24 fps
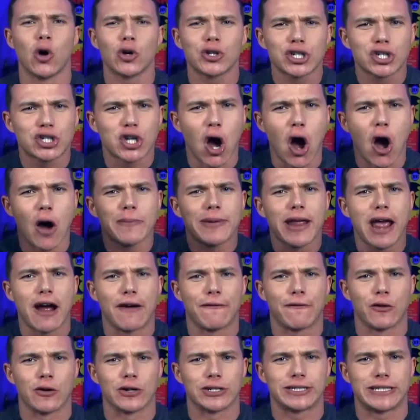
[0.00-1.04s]
all just calm
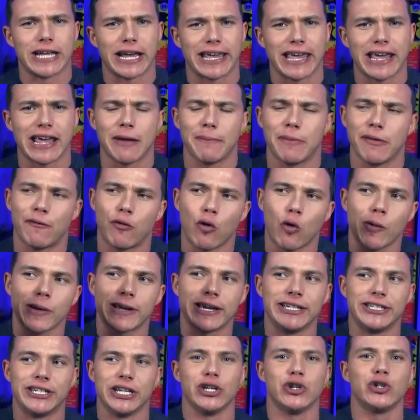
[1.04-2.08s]
down for a second. And before
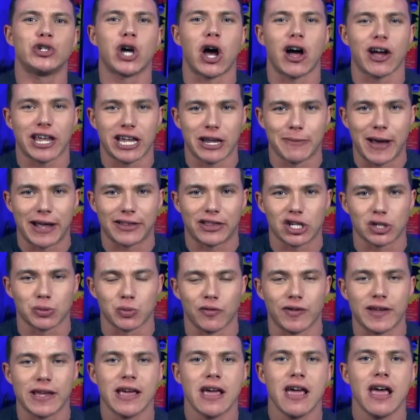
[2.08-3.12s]
we continue talking about this
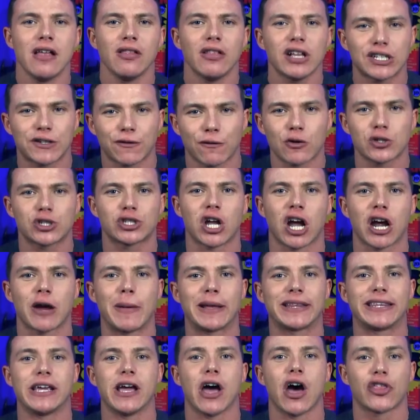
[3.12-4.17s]
movie, let's first talk
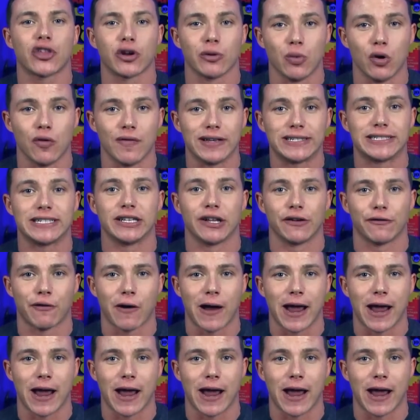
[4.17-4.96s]
about the other movies in the